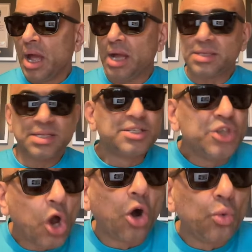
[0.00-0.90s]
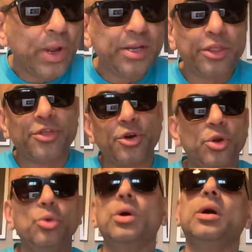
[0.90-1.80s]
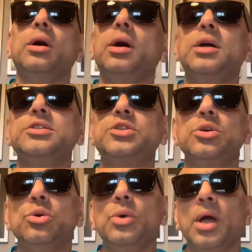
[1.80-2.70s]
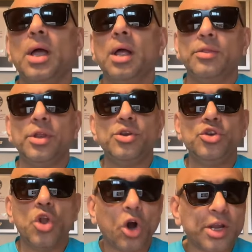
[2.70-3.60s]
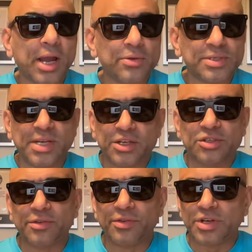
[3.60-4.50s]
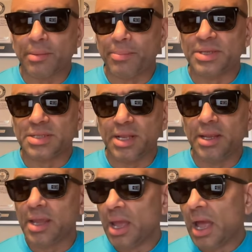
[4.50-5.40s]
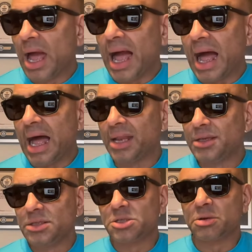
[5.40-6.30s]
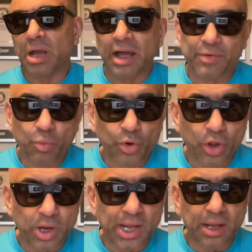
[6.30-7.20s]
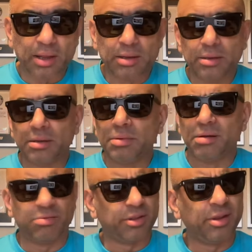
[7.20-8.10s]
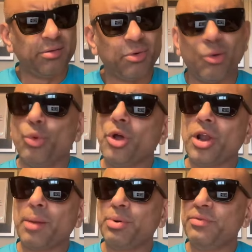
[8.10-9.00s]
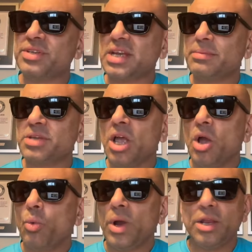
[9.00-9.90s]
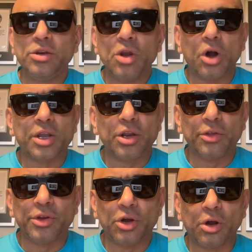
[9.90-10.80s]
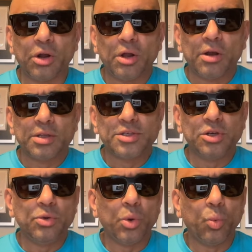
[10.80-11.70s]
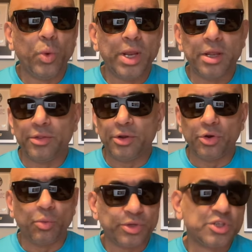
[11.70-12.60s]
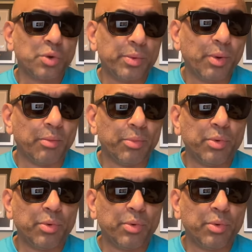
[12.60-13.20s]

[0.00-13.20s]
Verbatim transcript: City already through uh, to the knockout stages of the Champions League, and having won all our, uh, I think, won all our previous games, we're knocking on the door to win the group, which is what we want.